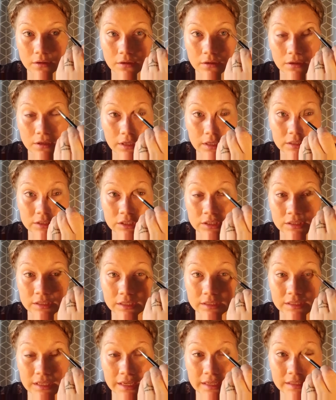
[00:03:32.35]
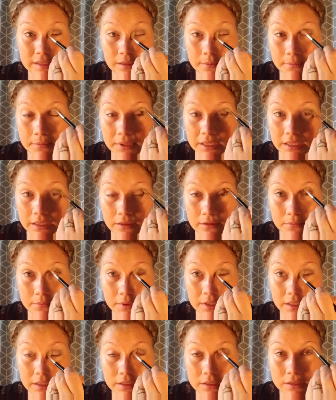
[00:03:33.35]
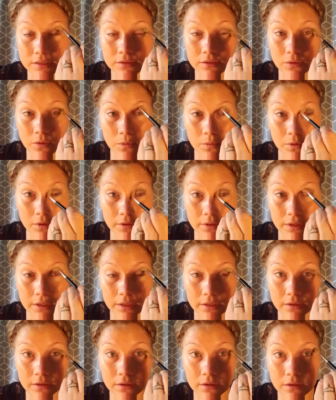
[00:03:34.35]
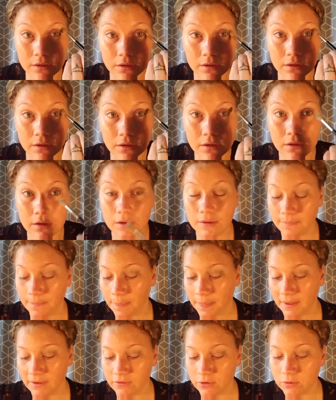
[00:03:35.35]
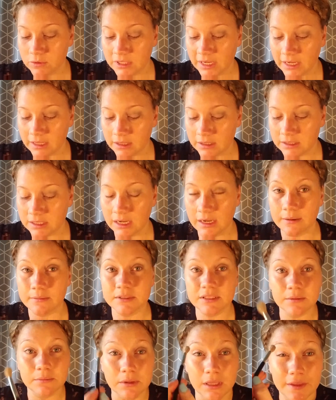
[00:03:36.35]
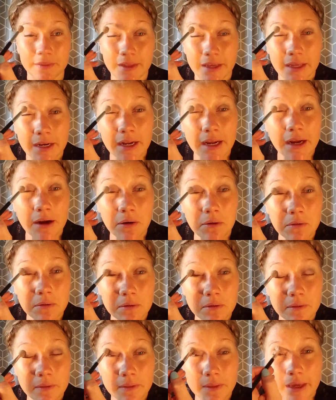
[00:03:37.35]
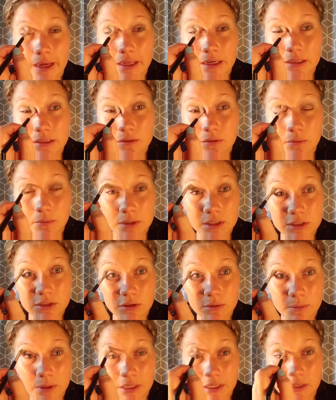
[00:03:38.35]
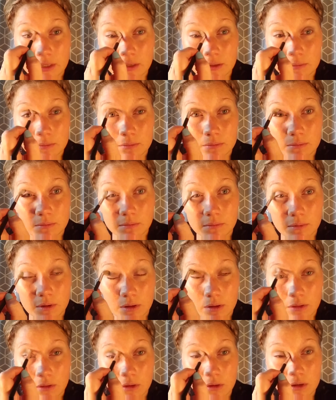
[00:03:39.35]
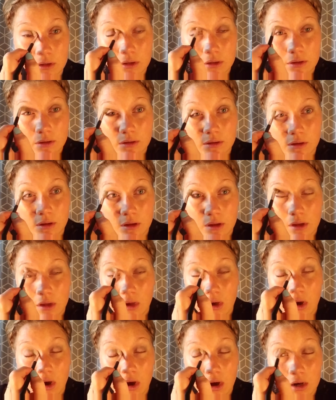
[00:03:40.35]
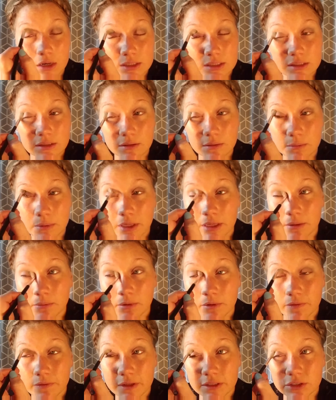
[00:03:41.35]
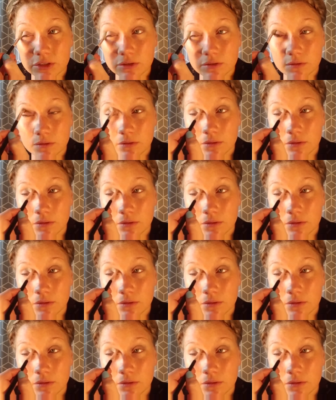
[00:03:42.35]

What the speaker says: It takes a minute, but it is so worth it. If you take the time to blend that out, that is what makes your makeup look awesome and professional.